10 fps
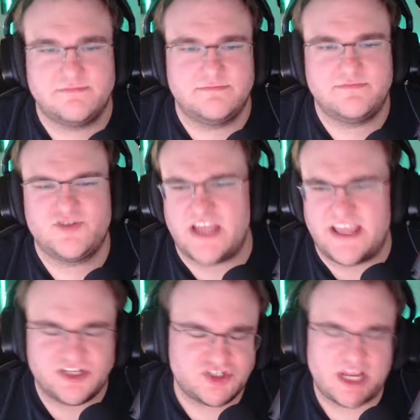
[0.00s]

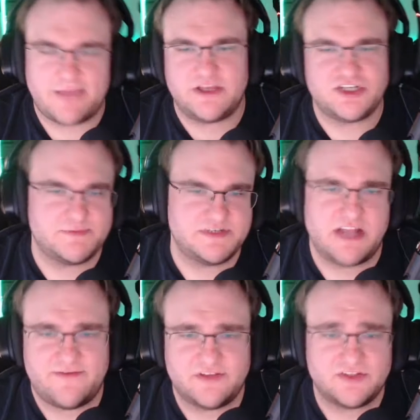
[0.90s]
championship is going to
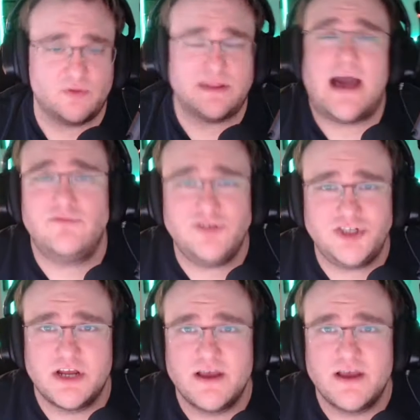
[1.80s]
have its own lounge